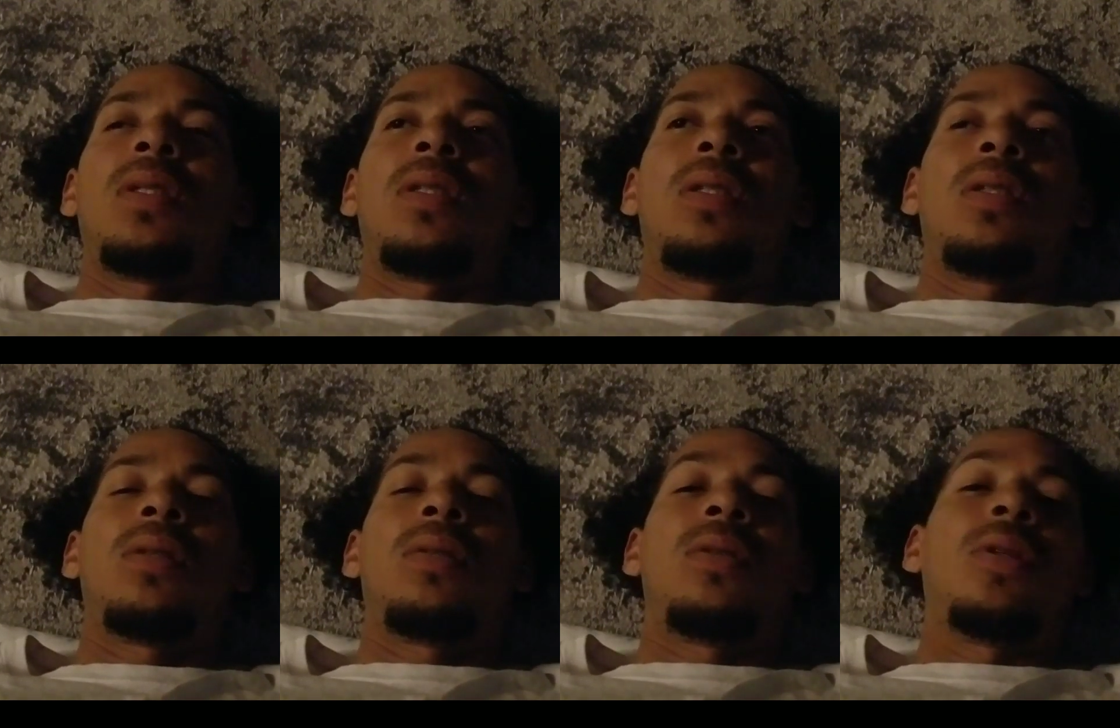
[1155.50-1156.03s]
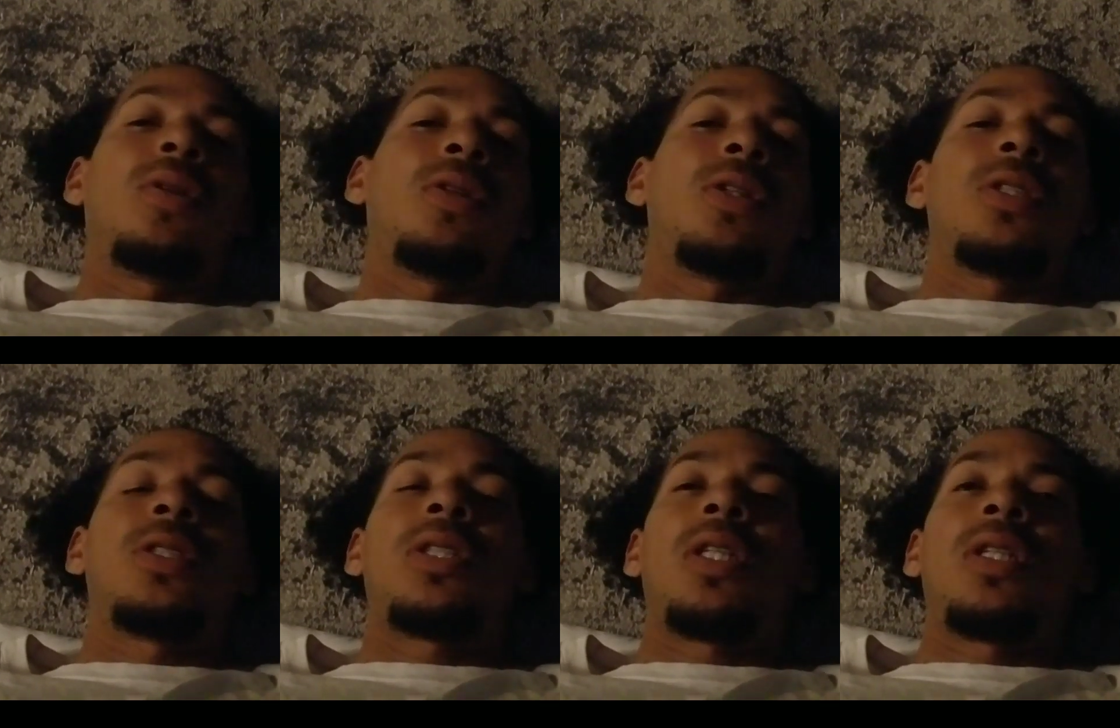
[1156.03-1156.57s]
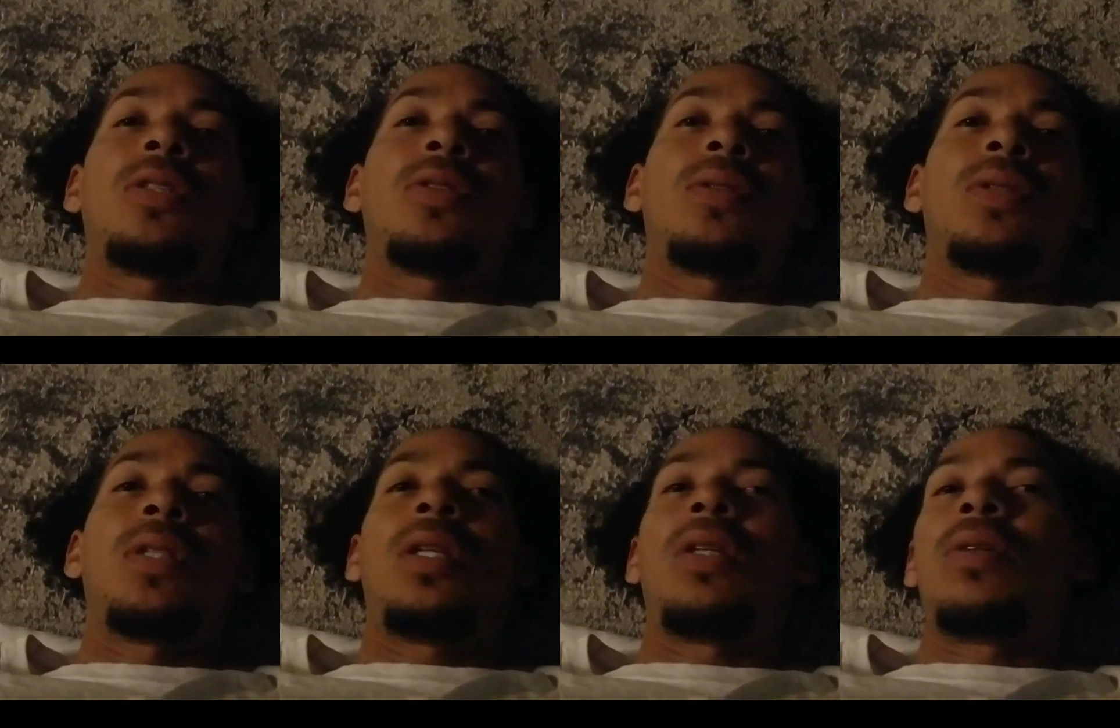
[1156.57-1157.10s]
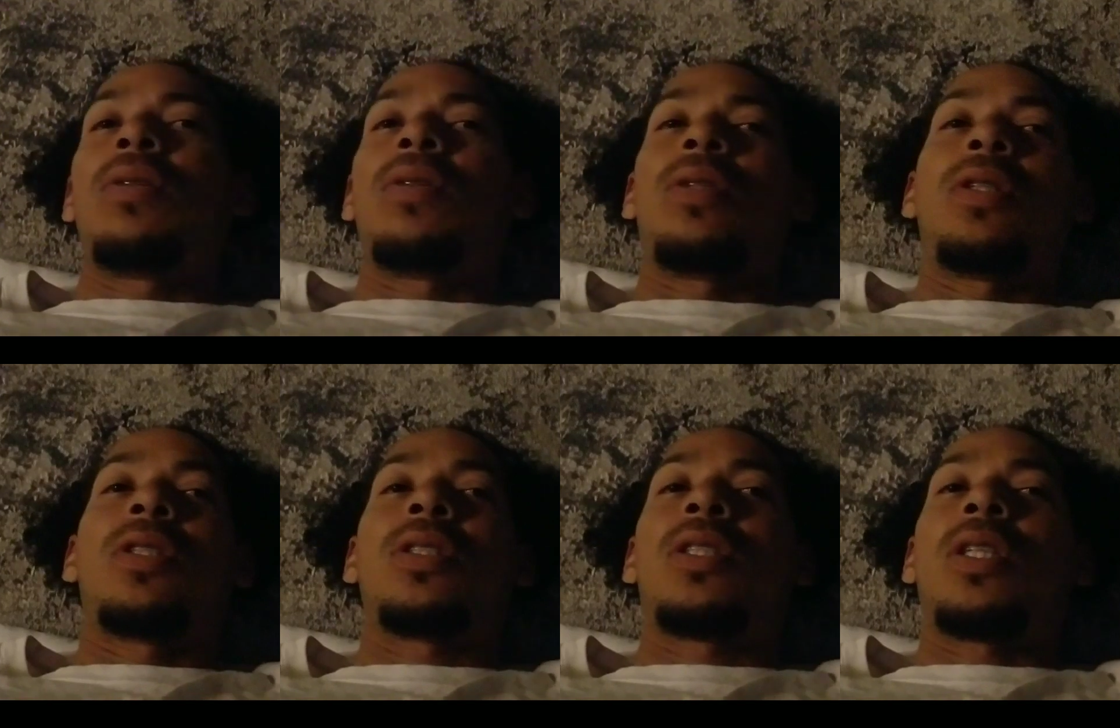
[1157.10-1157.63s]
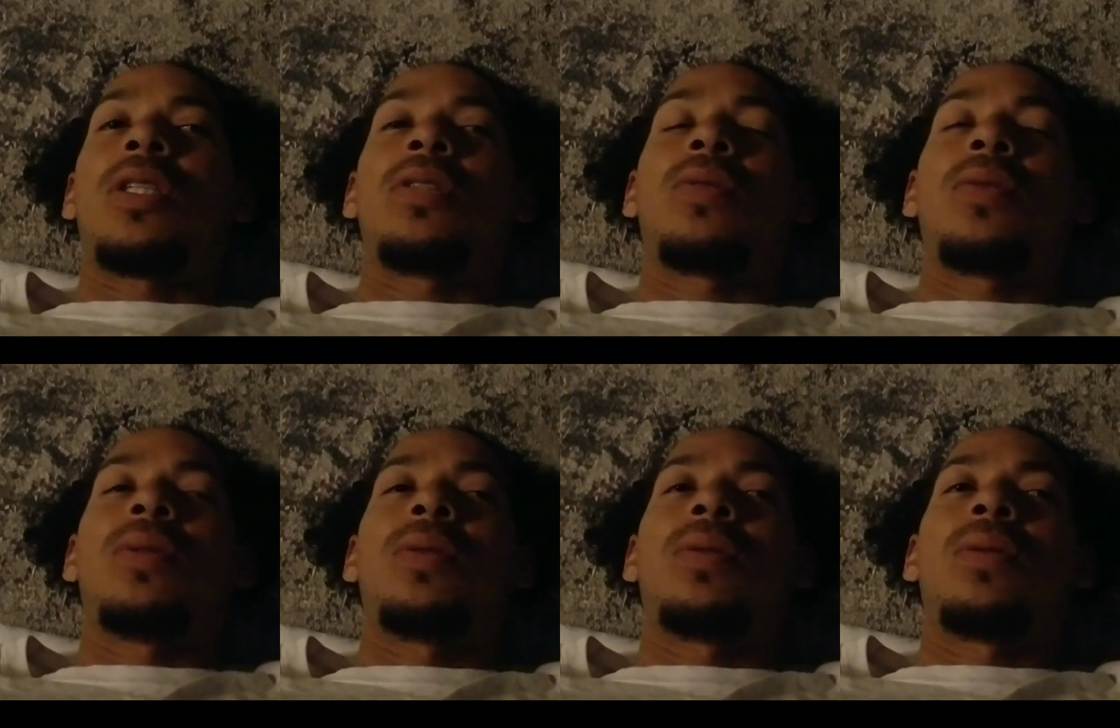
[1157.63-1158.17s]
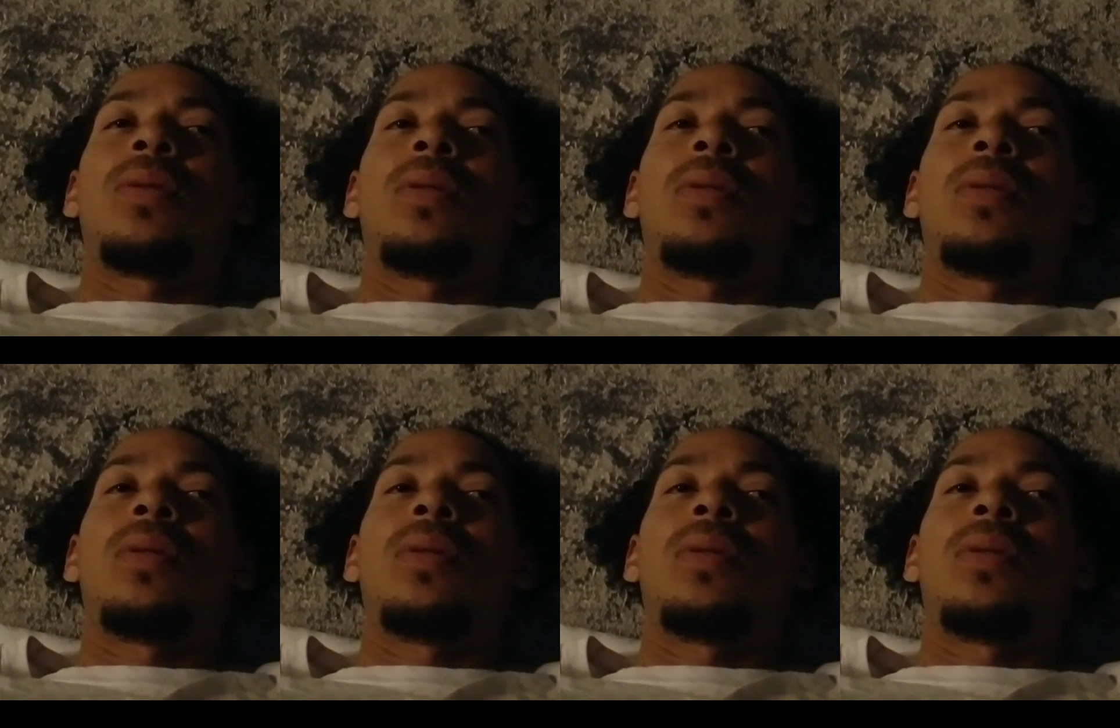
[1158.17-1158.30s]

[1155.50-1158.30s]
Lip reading: You don't know their schedule. They don't know your schedule.